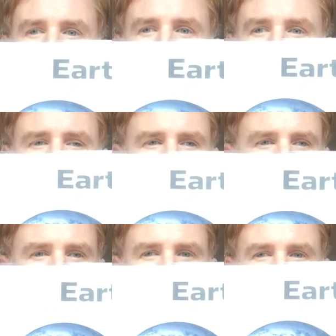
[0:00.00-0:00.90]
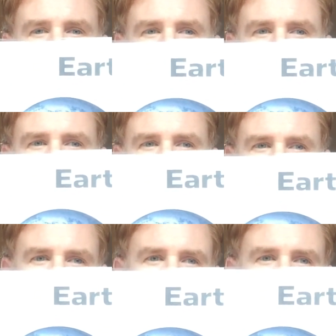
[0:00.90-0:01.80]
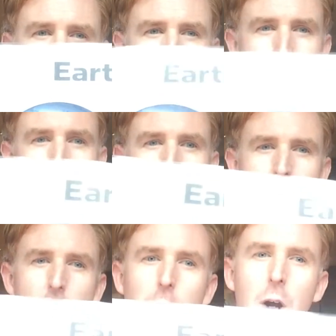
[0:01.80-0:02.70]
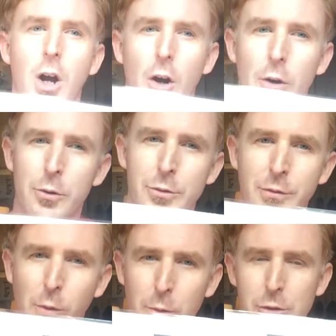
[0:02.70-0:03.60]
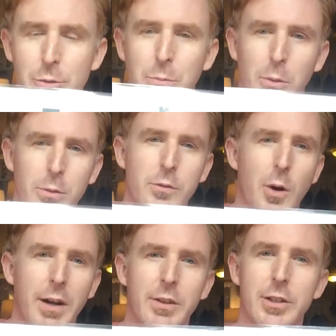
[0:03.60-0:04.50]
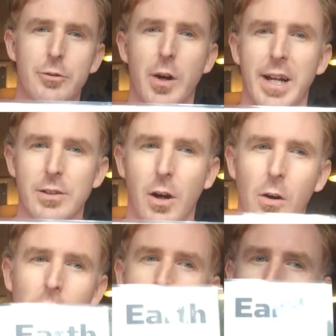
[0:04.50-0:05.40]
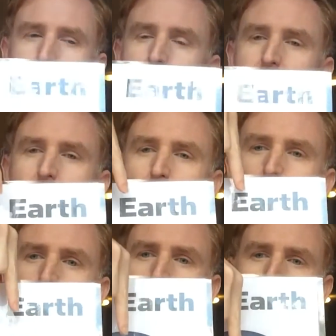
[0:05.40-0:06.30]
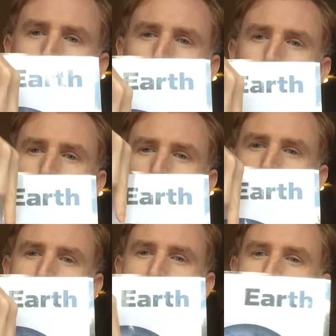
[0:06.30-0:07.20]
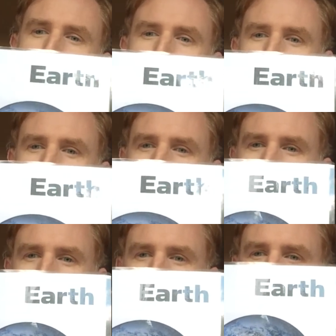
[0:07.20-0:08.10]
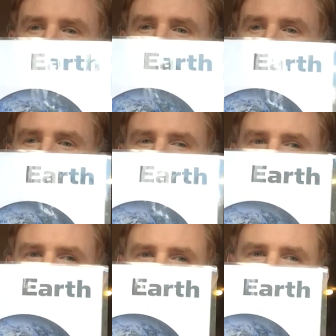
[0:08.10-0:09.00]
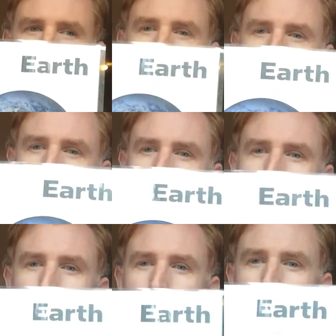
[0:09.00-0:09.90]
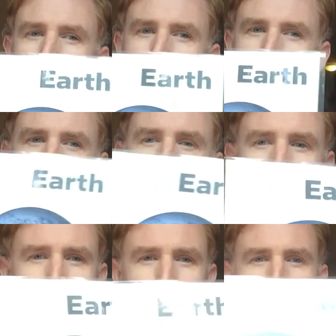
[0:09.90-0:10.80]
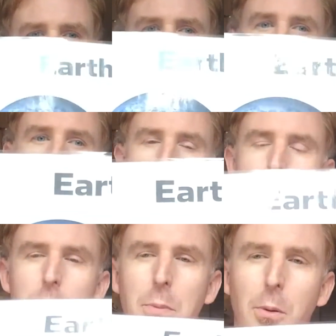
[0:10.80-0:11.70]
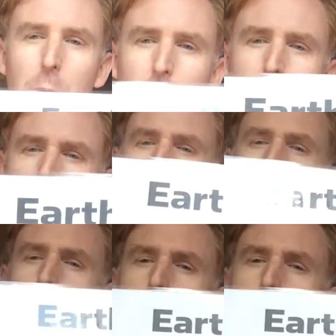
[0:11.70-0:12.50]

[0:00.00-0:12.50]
home, third rock from the sun. So Earth's force or pull of gravity attracts all objects towards its center, no matter where you are on the sphere. You pull are